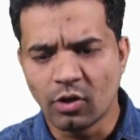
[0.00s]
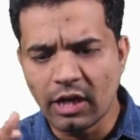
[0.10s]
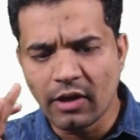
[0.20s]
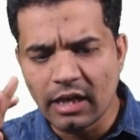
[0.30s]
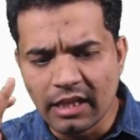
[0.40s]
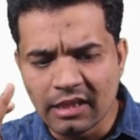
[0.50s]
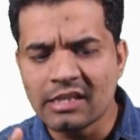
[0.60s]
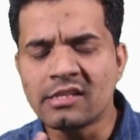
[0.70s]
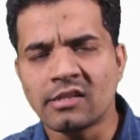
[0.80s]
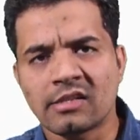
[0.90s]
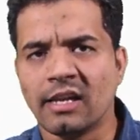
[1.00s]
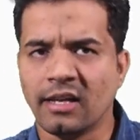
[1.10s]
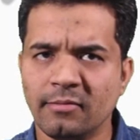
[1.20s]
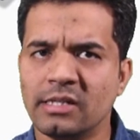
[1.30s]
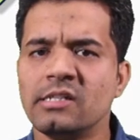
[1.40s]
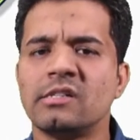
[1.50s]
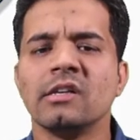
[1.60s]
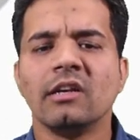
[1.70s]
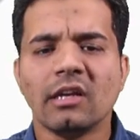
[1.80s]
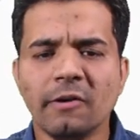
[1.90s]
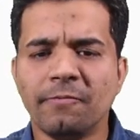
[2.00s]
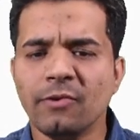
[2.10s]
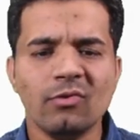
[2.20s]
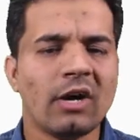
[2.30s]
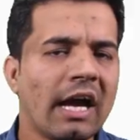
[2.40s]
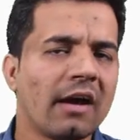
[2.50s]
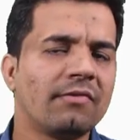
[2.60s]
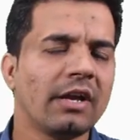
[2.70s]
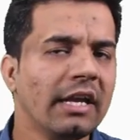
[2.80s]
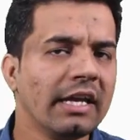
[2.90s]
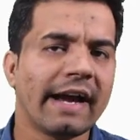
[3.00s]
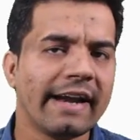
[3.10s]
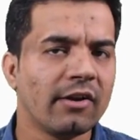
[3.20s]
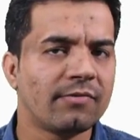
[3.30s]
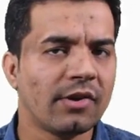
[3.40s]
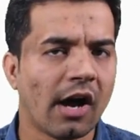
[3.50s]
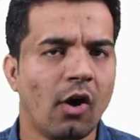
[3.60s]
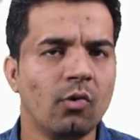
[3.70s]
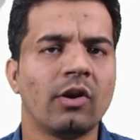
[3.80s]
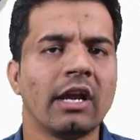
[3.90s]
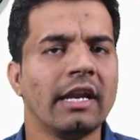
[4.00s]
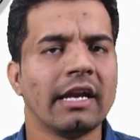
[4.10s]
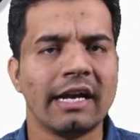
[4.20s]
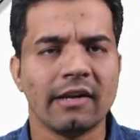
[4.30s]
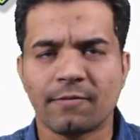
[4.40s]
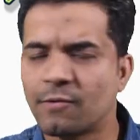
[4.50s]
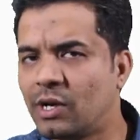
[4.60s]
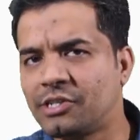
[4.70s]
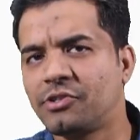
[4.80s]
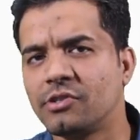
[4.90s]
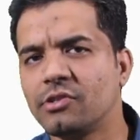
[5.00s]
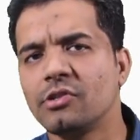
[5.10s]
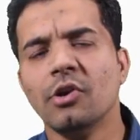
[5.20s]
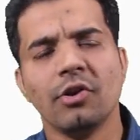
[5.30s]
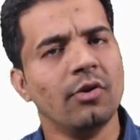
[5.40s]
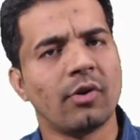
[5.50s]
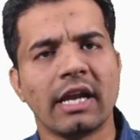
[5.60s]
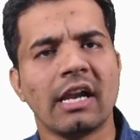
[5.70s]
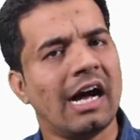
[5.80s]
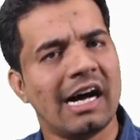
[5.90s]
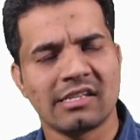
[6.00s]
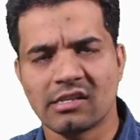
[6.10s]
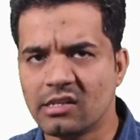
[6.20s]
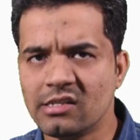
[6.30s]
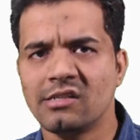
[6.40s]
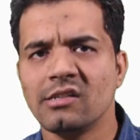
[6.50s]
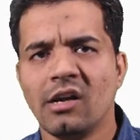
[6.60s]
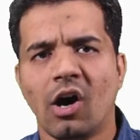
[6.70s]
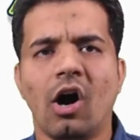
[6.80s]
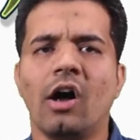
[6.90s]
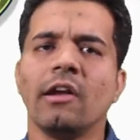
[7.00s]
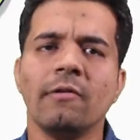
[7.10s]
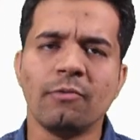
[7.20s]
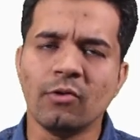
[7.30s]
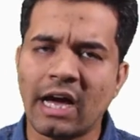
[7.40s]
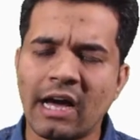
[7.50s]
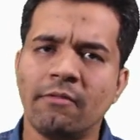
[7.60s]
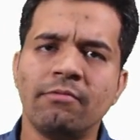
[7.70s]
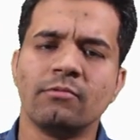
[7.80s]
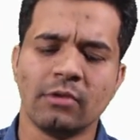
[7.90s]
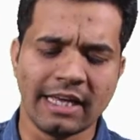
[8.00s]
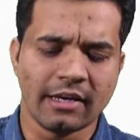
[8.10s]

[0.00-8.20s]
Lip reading: So in this syllabus, if you have any kind of doubt, any kind of questions, you can ask us, or if you have